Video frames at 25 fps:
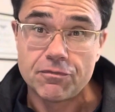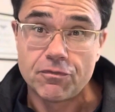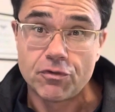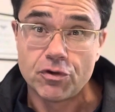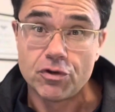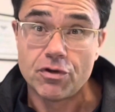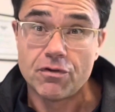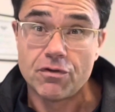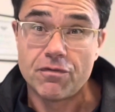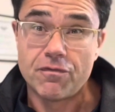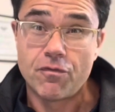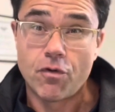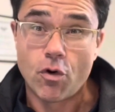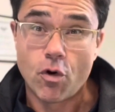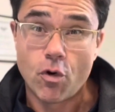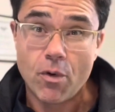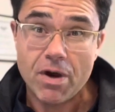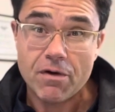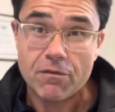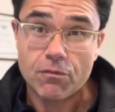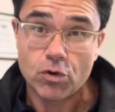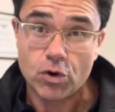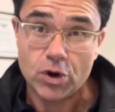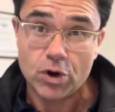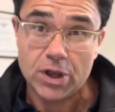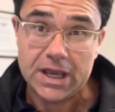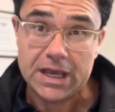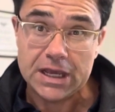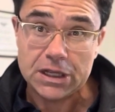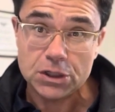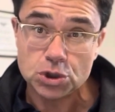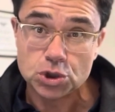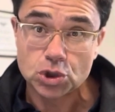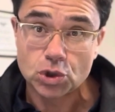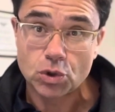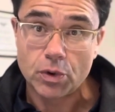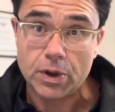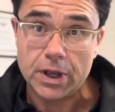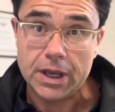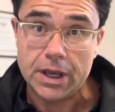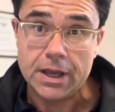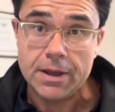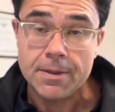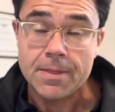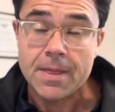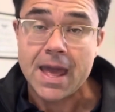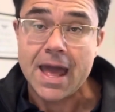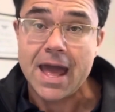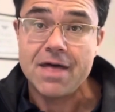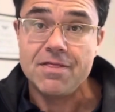for the forever
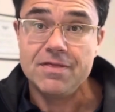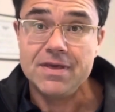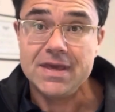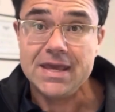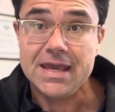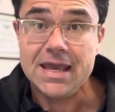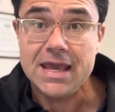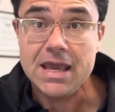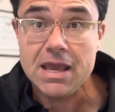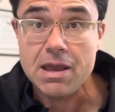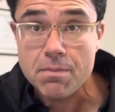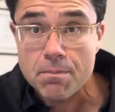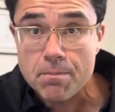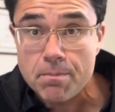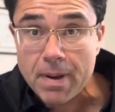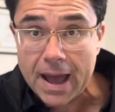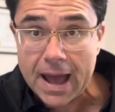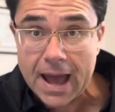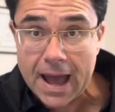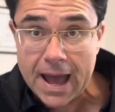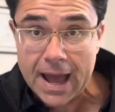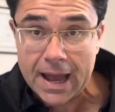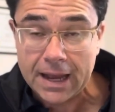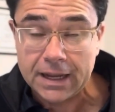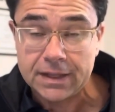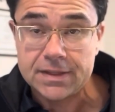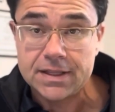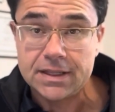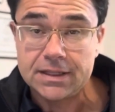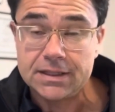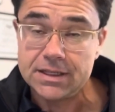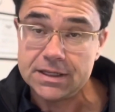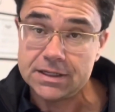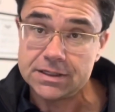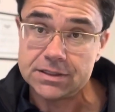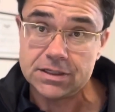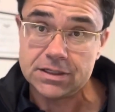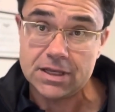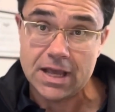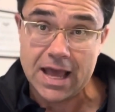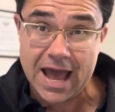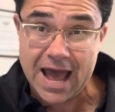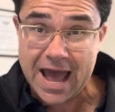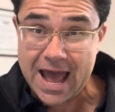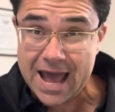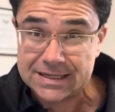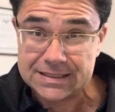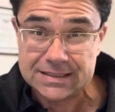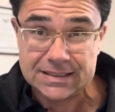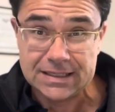injury and the impact that this
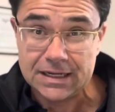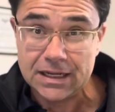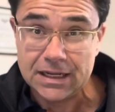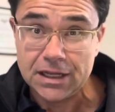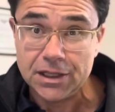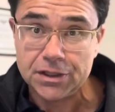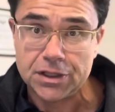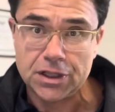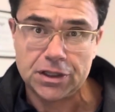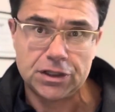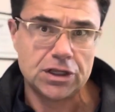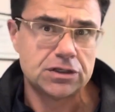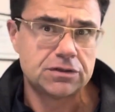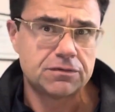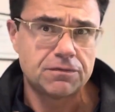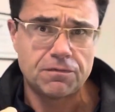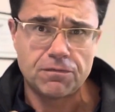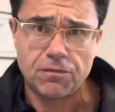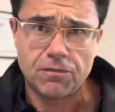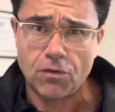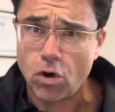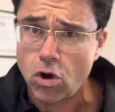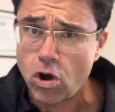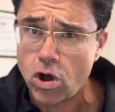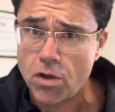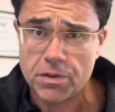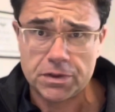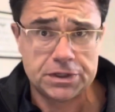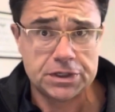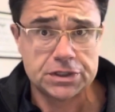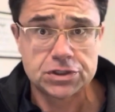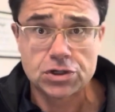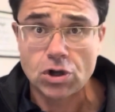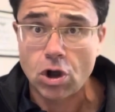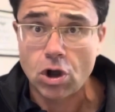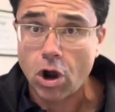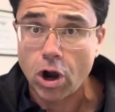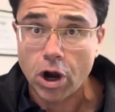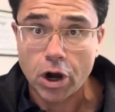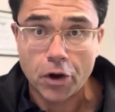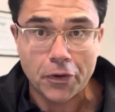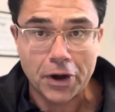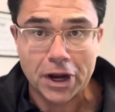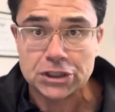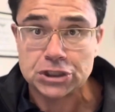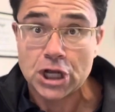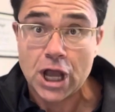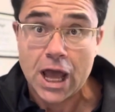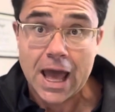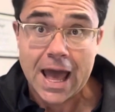accident, that this fall, that this car
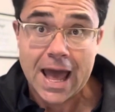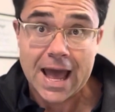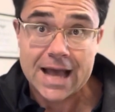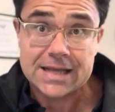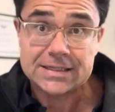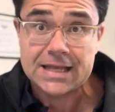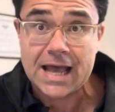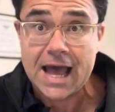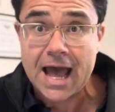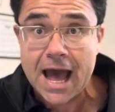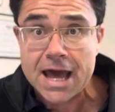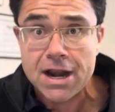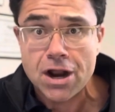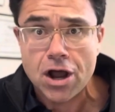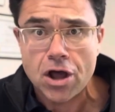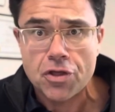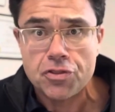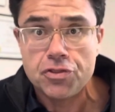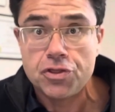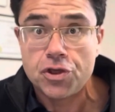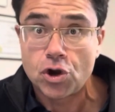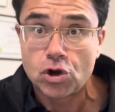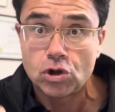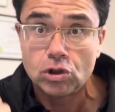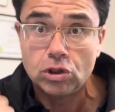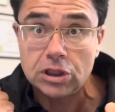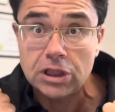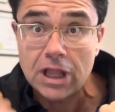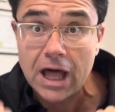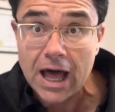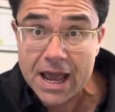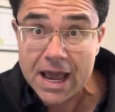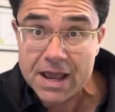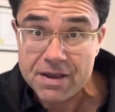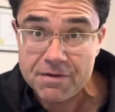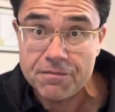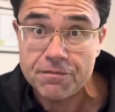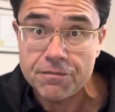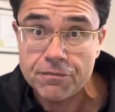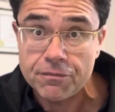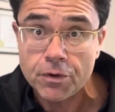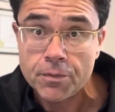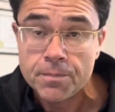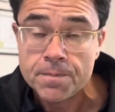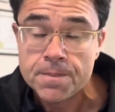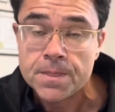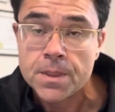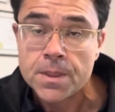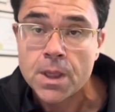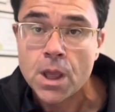crash has had on their life.
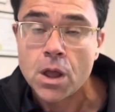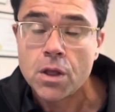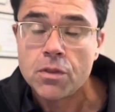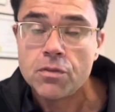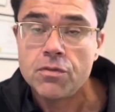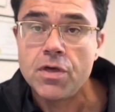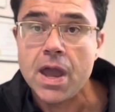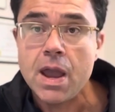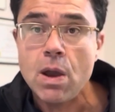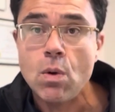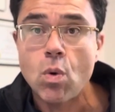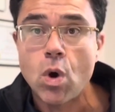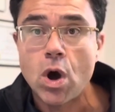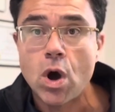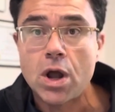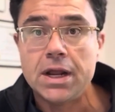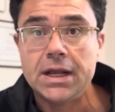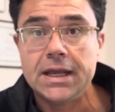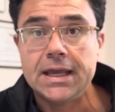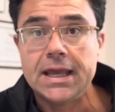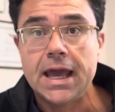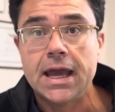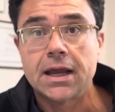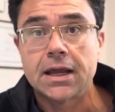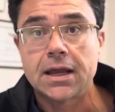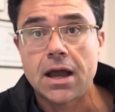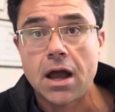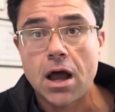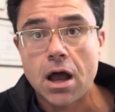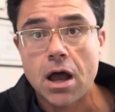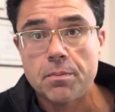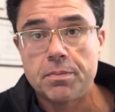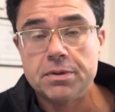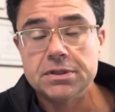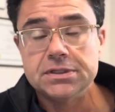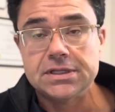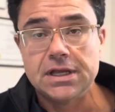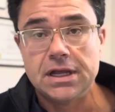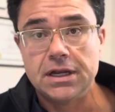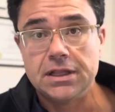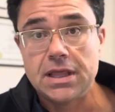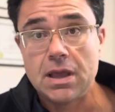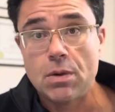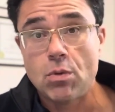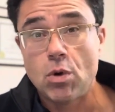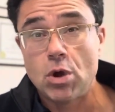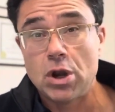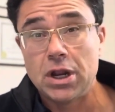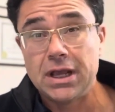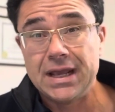They want to get compensated. They
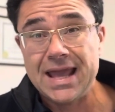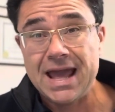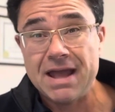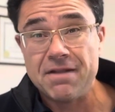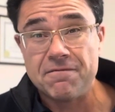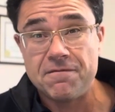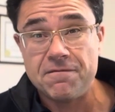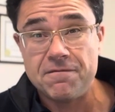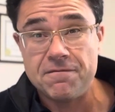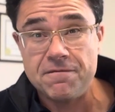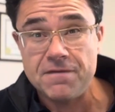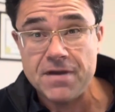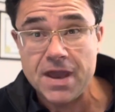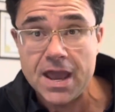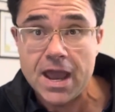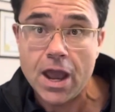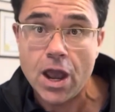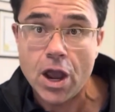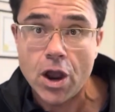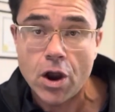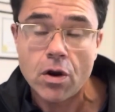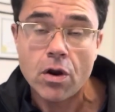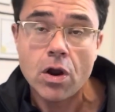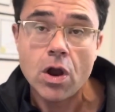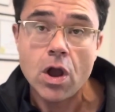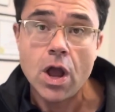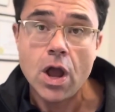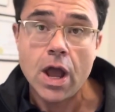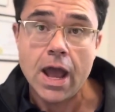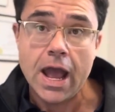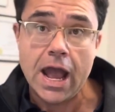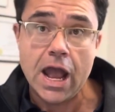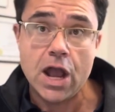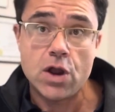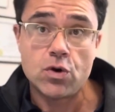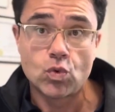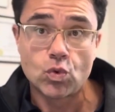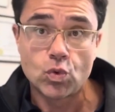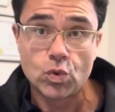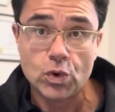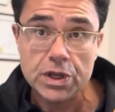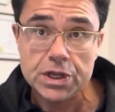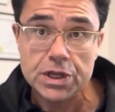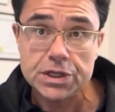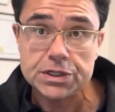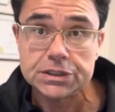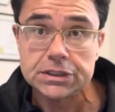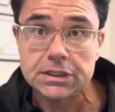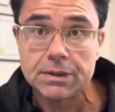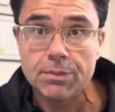want to get fair and
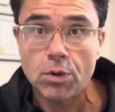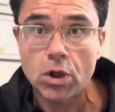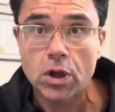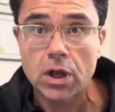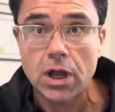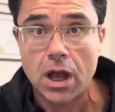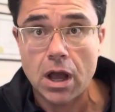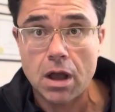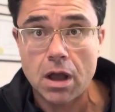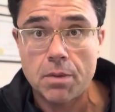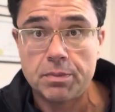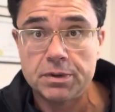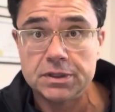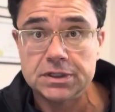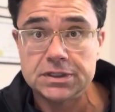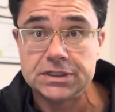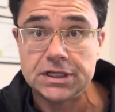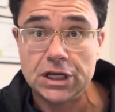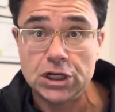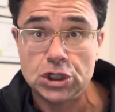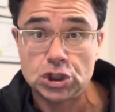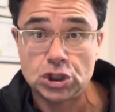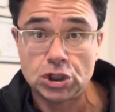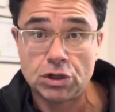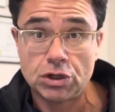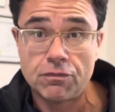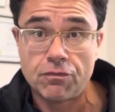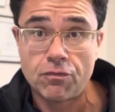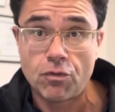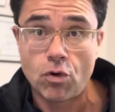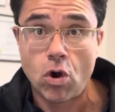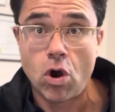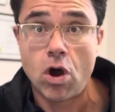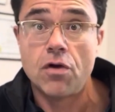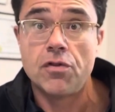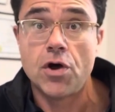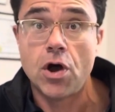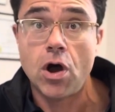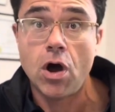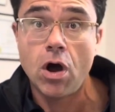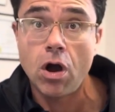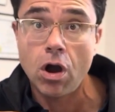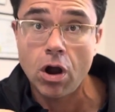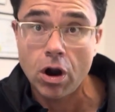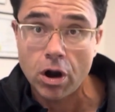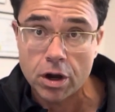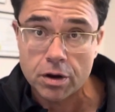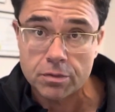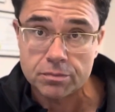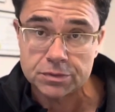reasonable compensation for all the
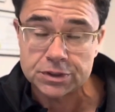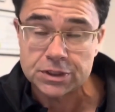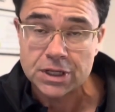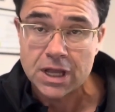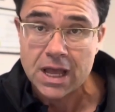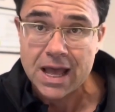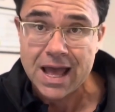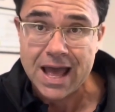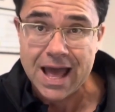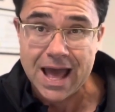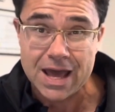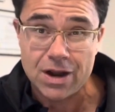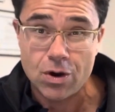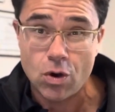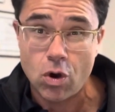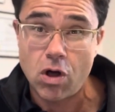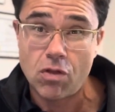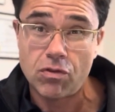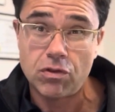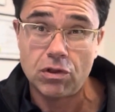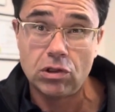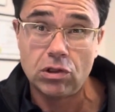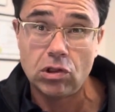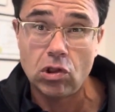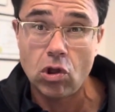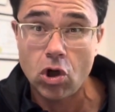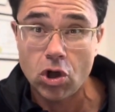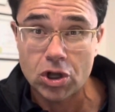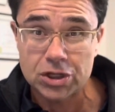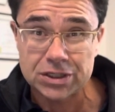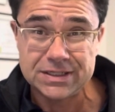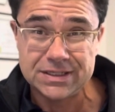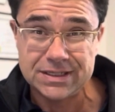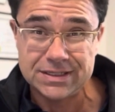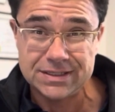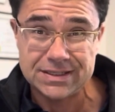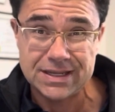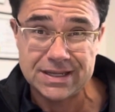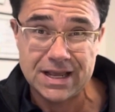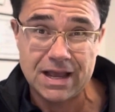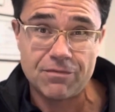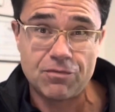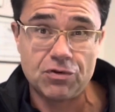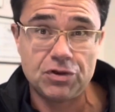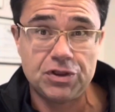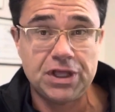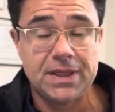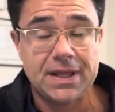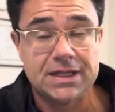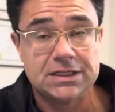harms and all the losses,
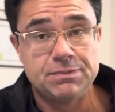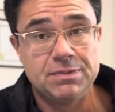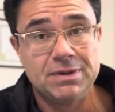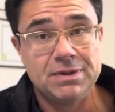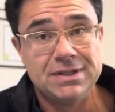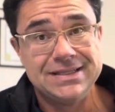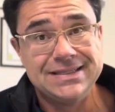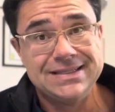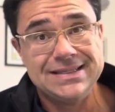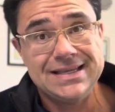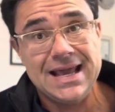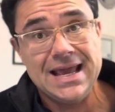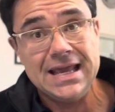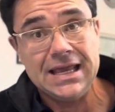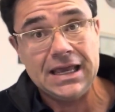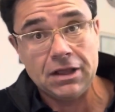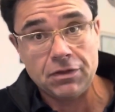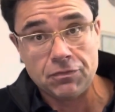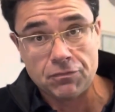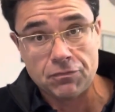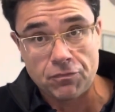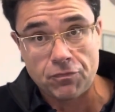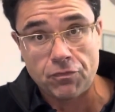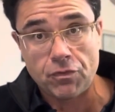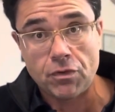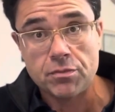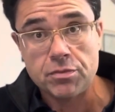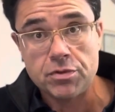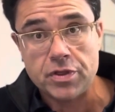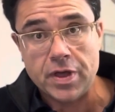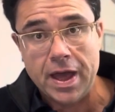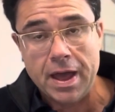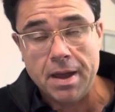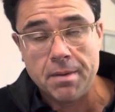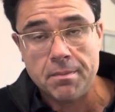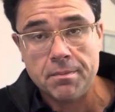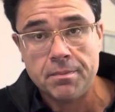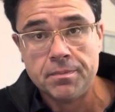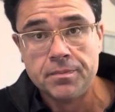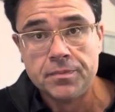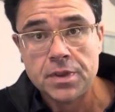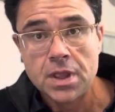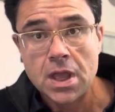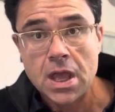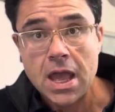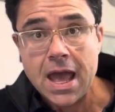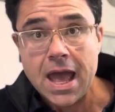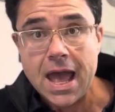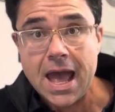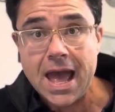everything that's been taken from them
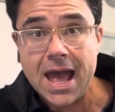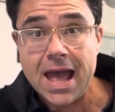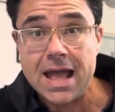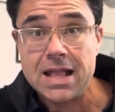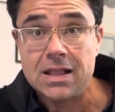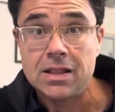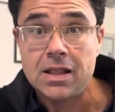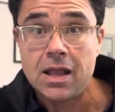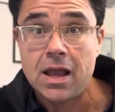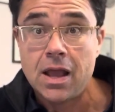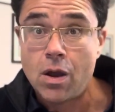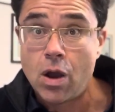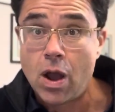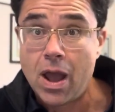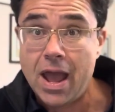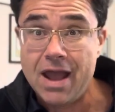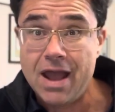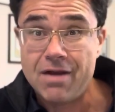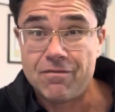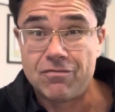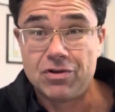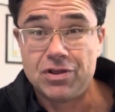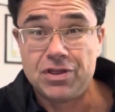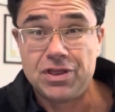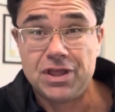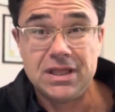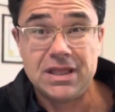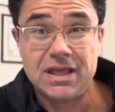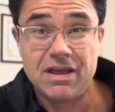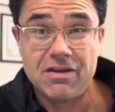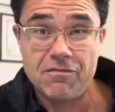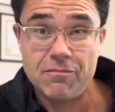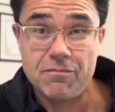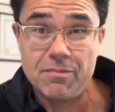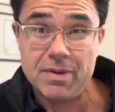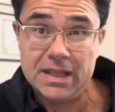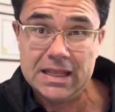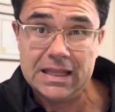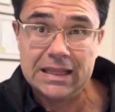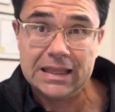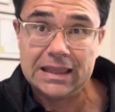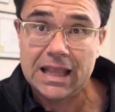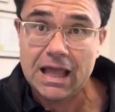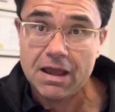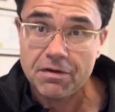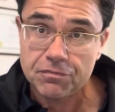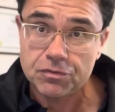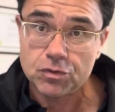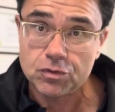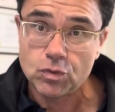and everything they've been
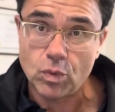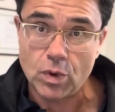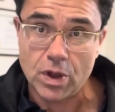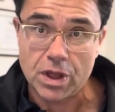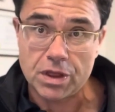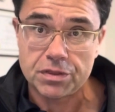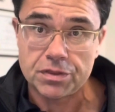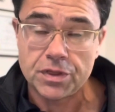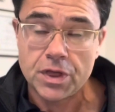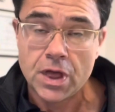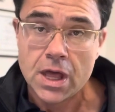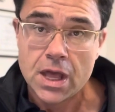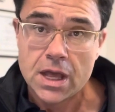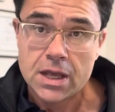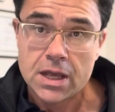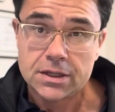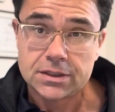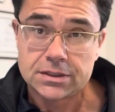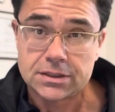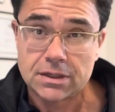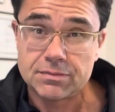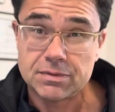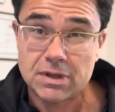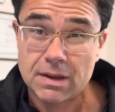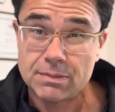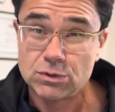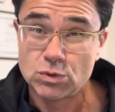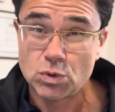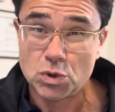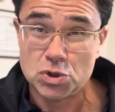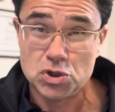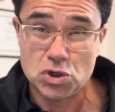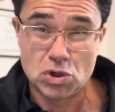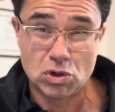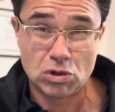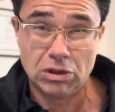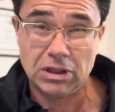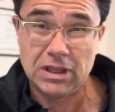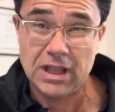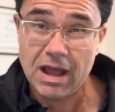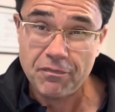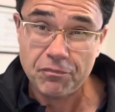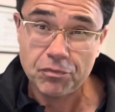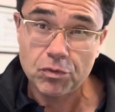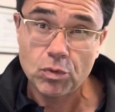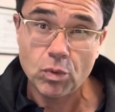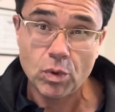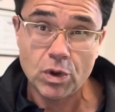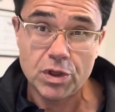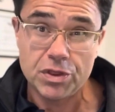left with. Sometimes when you're
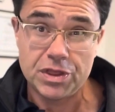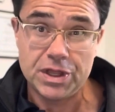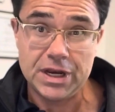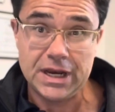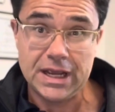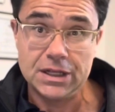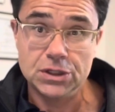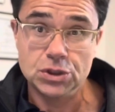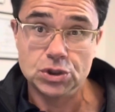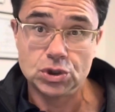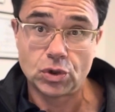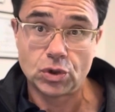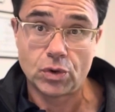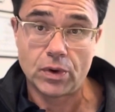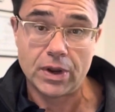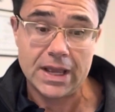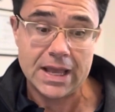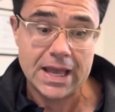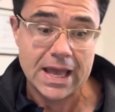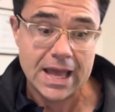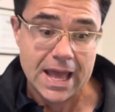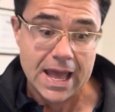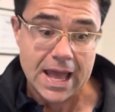left with an injury,